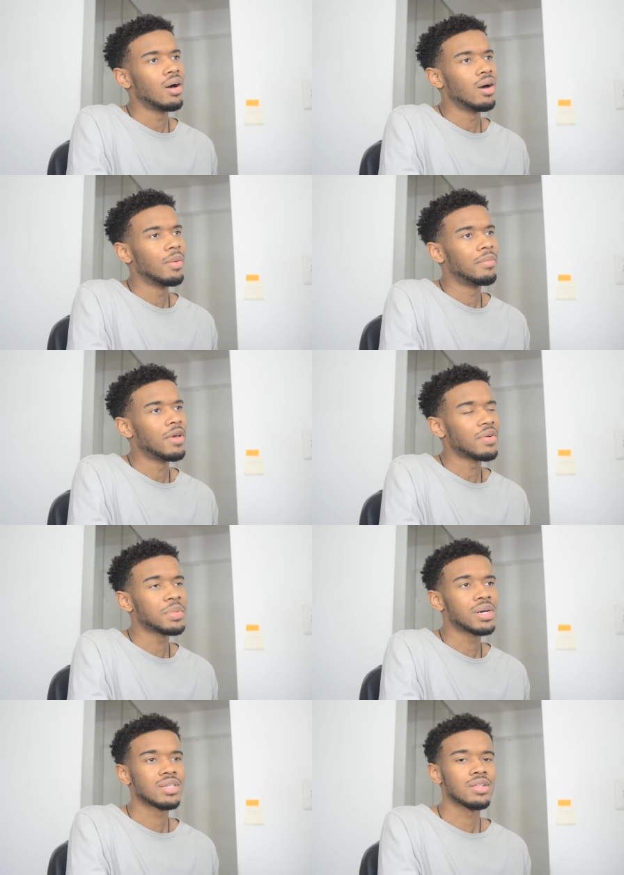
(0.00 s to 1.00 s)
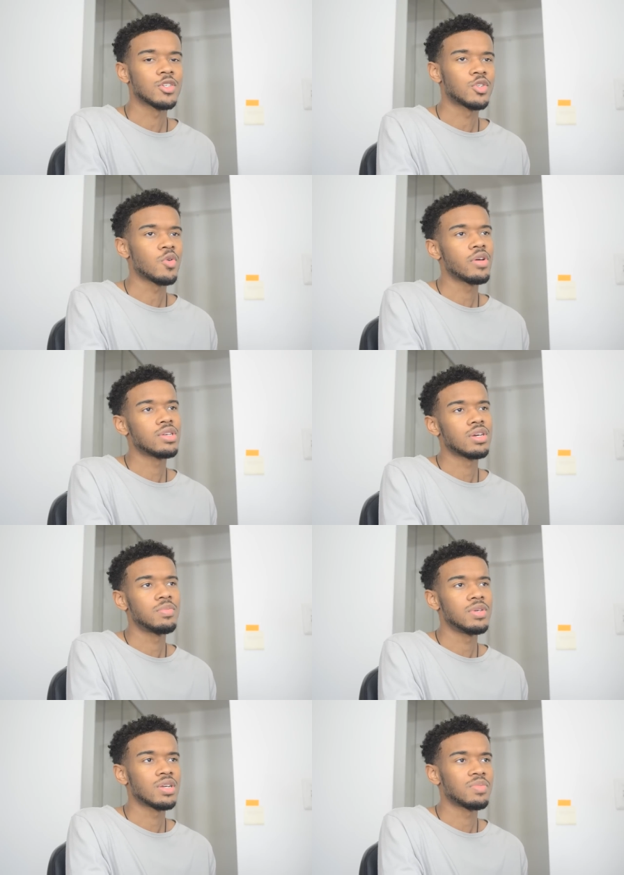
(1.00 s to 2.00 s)
Um, if I'm going to tell a story, it's
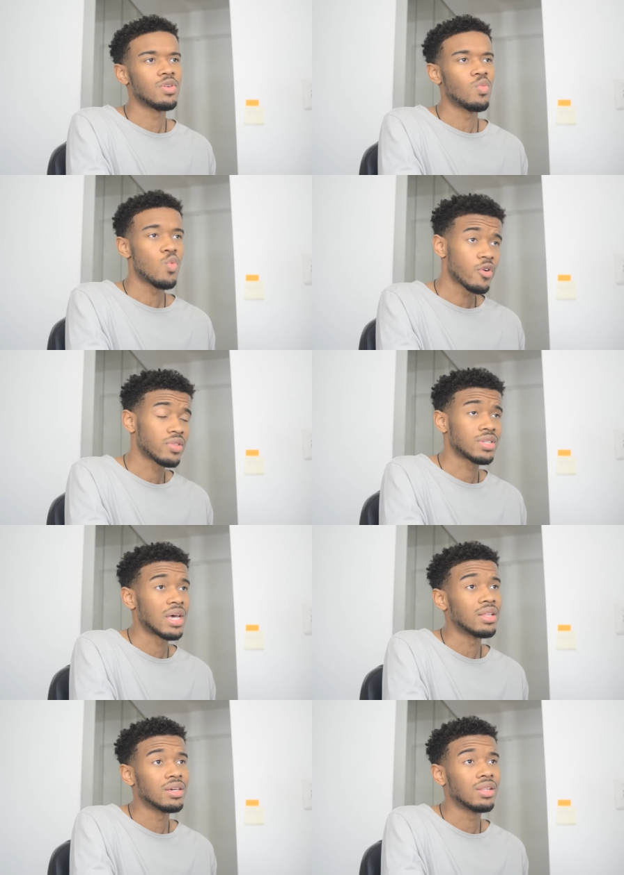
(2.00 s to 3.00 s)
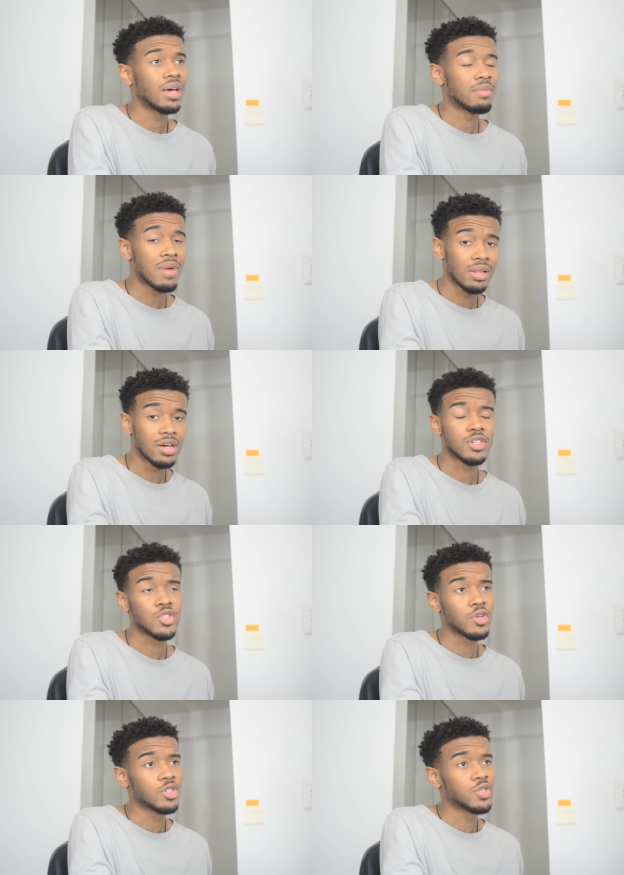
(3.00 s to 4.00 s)
going to be something worth telling, like my lung
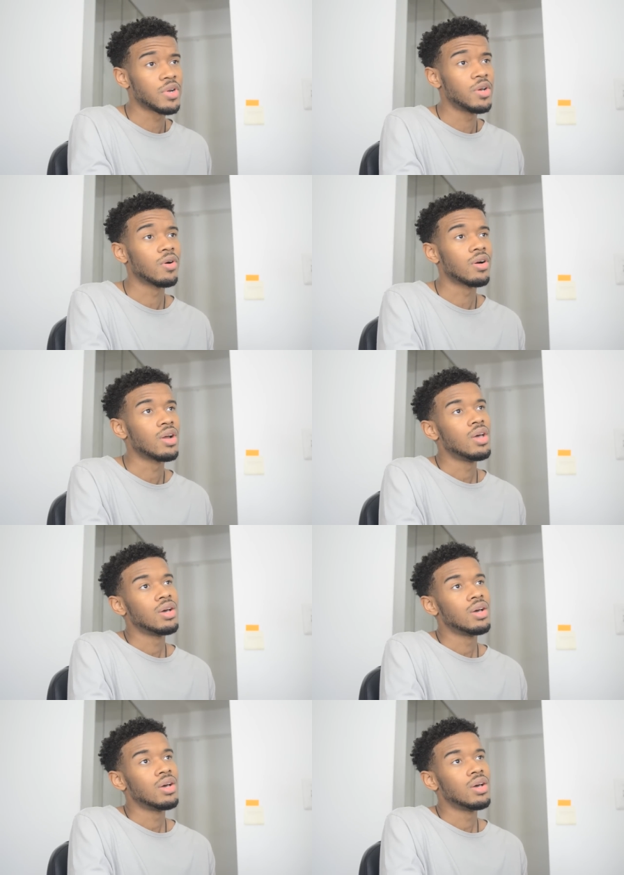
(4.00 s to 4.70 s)
surgery or